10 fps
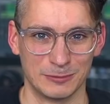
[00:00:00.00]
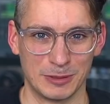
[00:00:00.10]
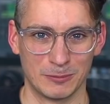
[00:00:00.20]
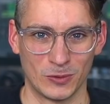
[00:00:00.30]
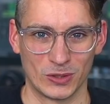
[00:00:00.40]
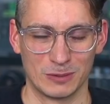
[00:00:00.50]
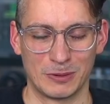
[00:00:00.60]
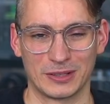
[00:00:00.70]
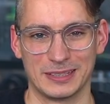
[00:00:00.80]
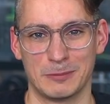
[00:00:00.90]
a bit more
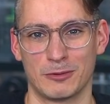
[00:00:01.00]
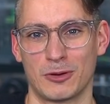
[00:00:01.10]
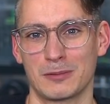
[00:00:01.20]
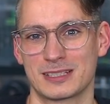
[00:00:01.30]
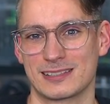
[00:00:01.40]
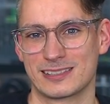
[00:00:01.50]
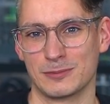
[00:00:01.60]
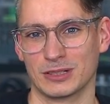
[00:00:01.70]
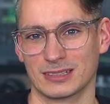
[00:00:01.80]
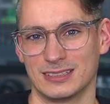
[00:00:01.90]
about the performance and
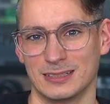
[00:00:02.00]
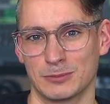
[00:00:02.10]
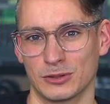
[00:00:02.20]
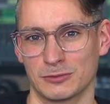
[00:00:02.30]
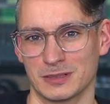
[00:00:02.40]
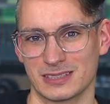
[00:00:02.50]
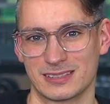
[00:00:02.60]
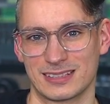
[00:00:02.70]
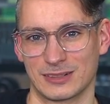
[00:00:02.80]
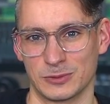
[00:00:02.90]
stability
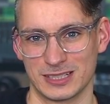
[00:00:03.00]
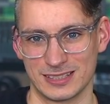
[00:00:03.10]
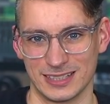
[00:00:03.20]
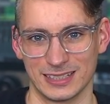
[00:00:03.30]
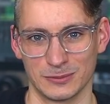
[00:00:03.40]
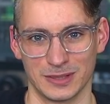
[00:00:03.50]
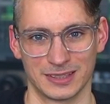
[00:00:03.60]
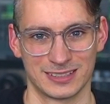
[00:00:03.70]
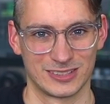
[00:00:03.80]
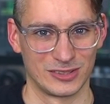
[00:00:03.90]
improvements that we're seeing
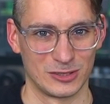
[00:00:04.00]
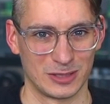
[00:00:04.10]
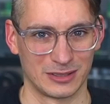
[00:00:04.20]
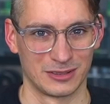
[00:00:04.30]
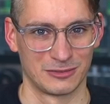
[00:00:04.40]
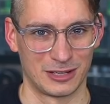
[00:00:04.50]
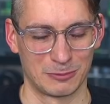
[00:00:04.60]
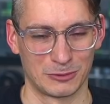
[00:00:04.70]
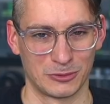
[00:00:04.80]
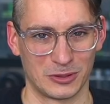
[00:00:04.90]
with Studio One five
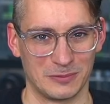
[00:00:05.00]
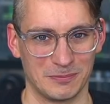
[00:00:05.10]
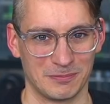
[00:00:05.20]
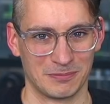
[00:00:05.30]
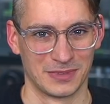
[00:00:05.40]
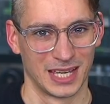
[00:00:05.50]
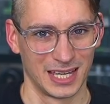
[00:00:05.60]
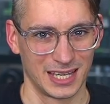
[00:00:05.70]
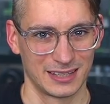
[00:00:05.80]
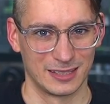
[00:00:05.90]
point four.
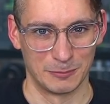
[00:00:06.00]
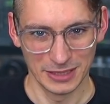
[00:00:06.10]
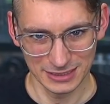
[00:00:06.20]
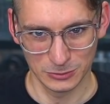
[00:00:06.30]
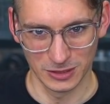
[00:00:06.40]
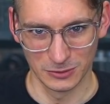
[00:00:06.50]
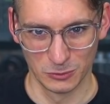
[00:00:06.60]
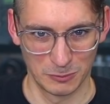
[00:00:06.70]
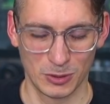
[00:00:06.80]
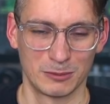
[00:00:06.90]
The biggest one
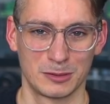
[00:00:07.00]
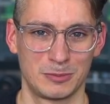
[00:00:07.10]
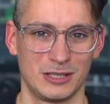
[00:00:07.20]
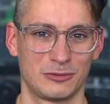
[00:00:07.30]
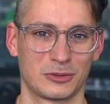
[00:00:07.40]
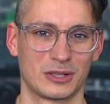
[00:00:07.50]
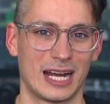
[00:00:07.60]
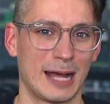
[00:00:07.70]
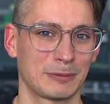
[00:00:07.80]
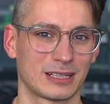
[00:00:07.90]
would probably be for Apple